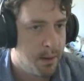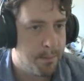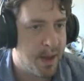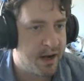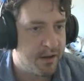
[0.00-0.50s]

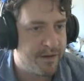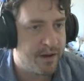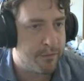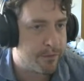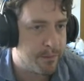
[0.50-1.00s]

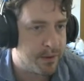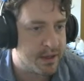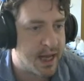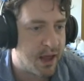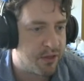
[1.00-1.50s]
benefit from the
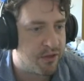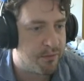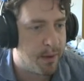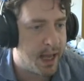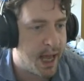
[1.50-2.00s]
death of
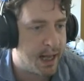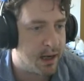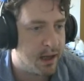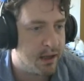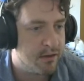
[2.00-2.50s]
my
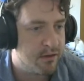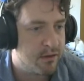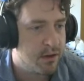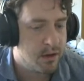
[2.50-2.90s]
allies,